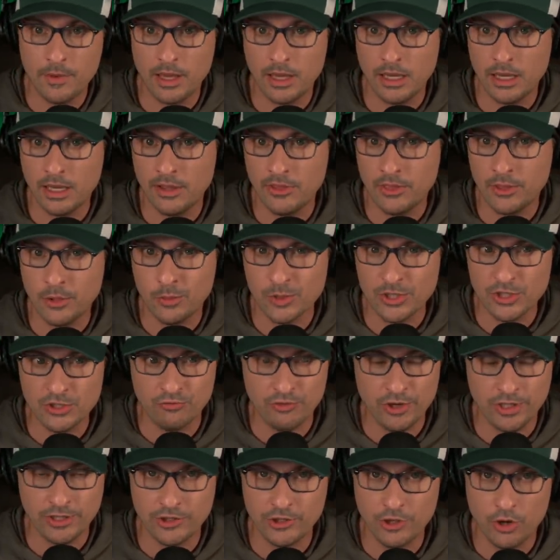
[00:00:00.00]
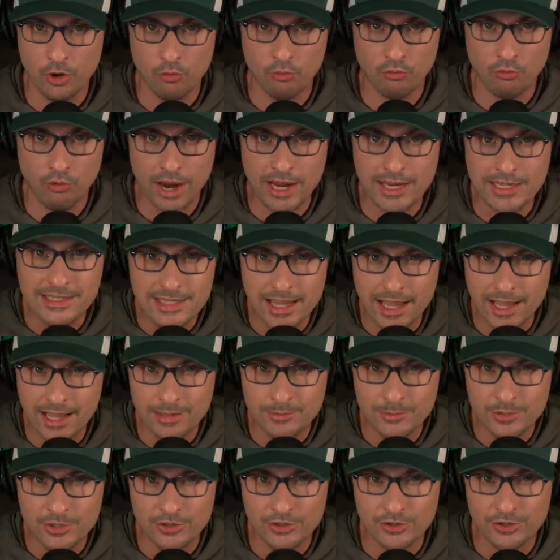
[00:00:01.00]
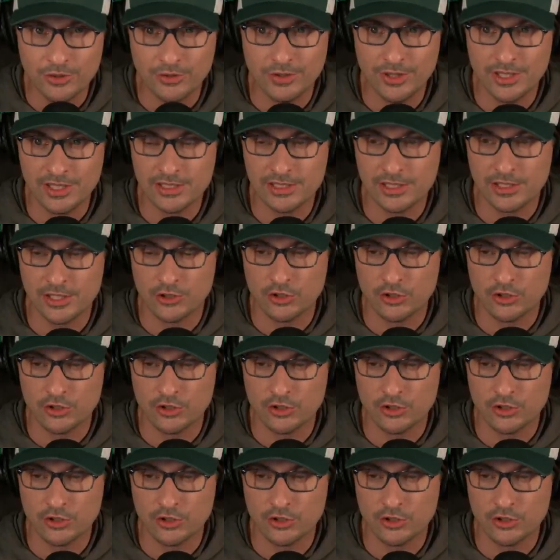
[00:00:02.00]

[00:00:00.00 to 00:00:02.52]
Uh, there was really no right time to do this.